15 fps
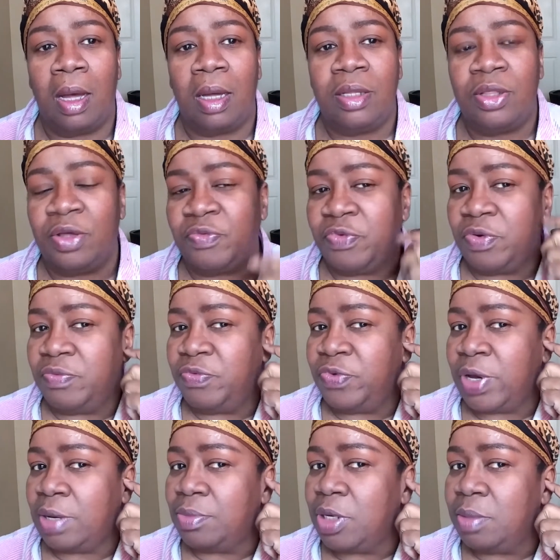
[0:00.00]
different
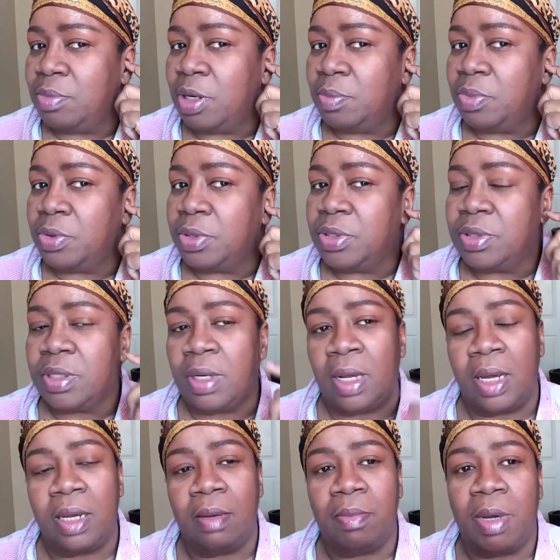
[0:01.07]
family members,
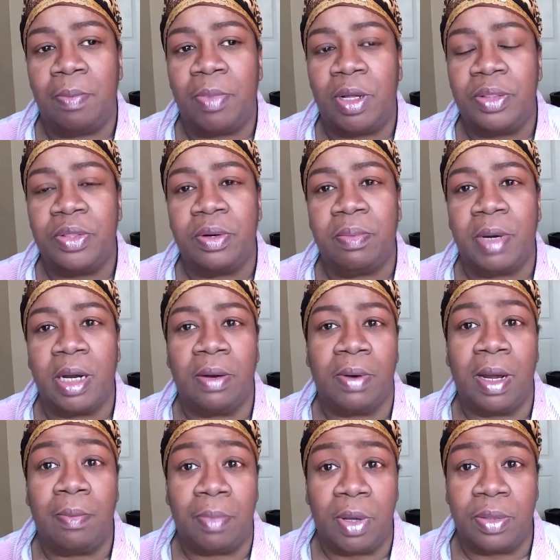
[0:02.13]
like my mother, my
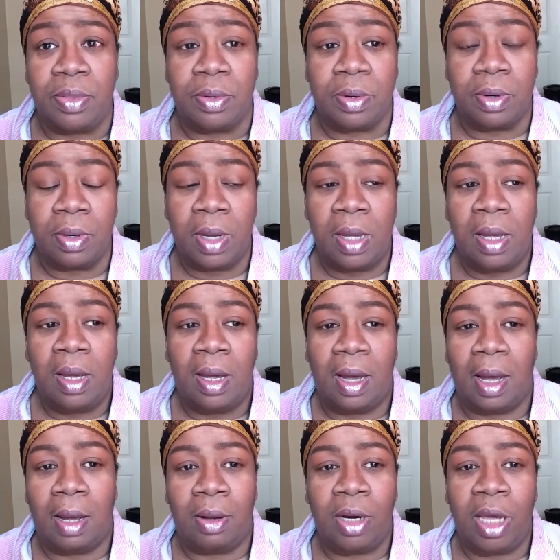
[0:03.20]
grandmother.
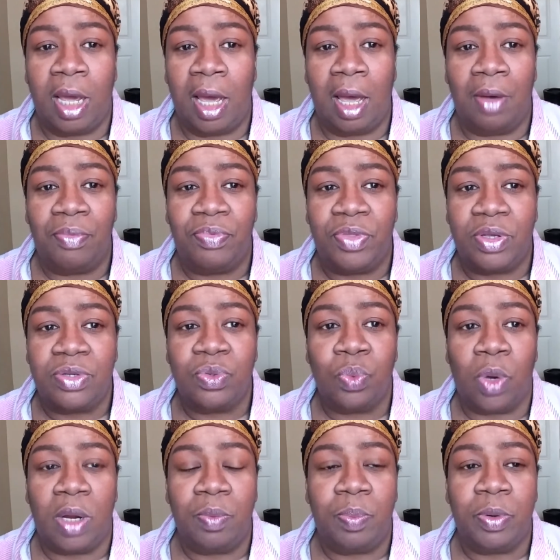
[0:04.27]
I only have this
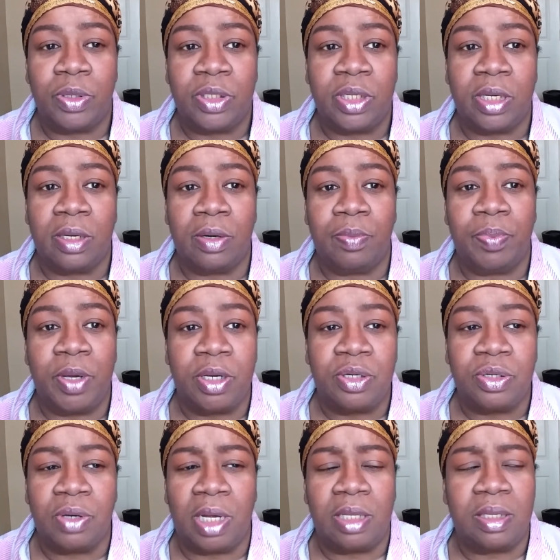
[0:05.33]
one particular
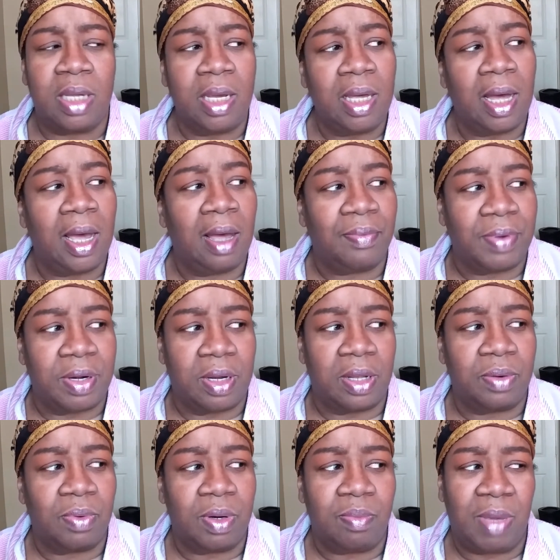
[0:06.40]
picture. I think I have
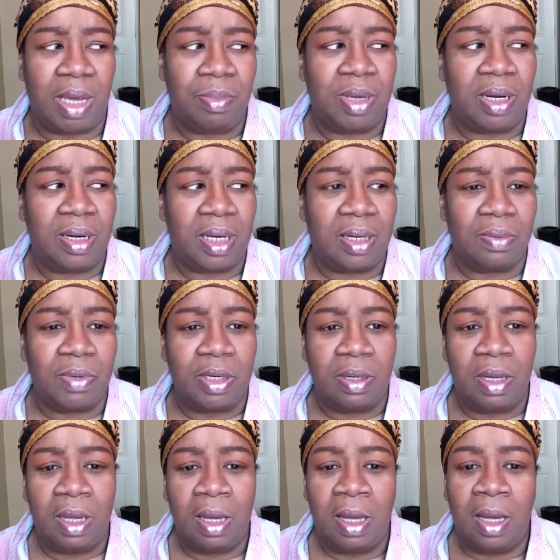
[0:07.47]
another one, maybe another one,
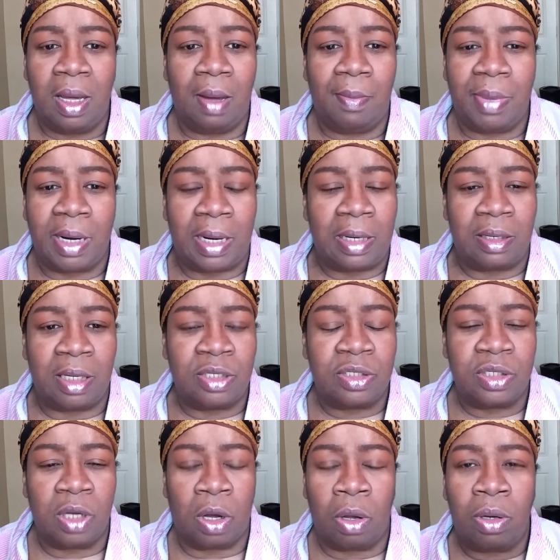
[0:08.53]
but it's
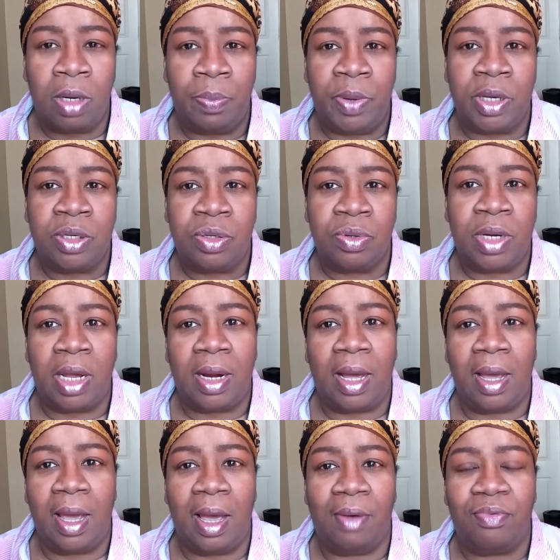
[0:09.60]
the only picture that
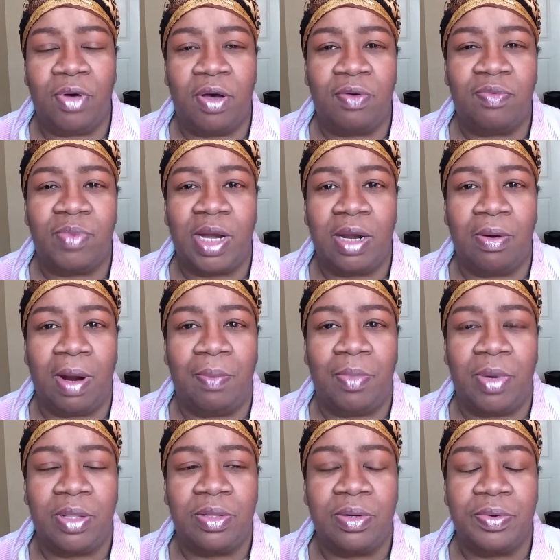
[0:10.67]
I have of my
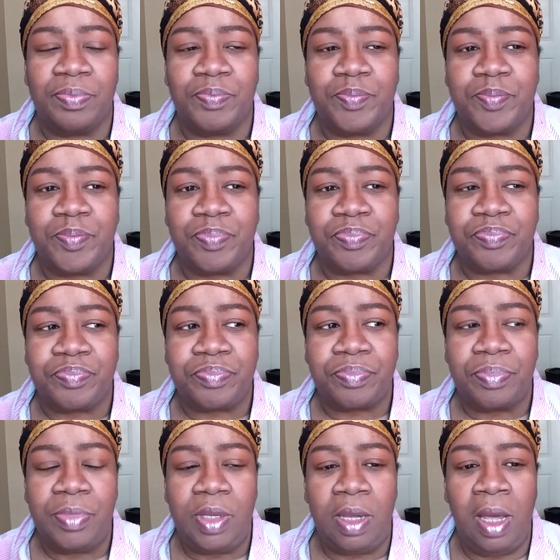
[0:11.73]
grandmother.
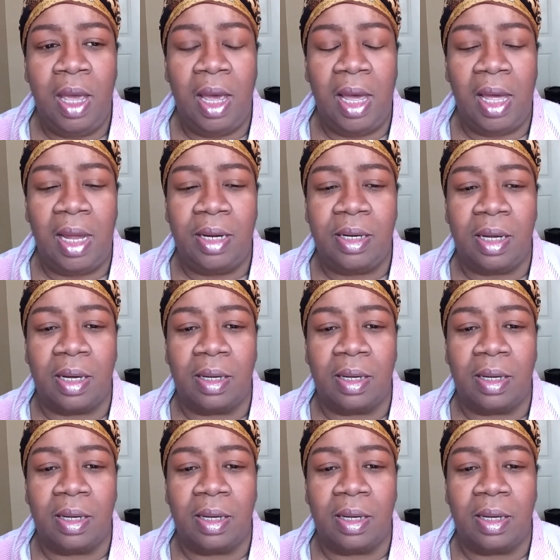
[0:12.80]
And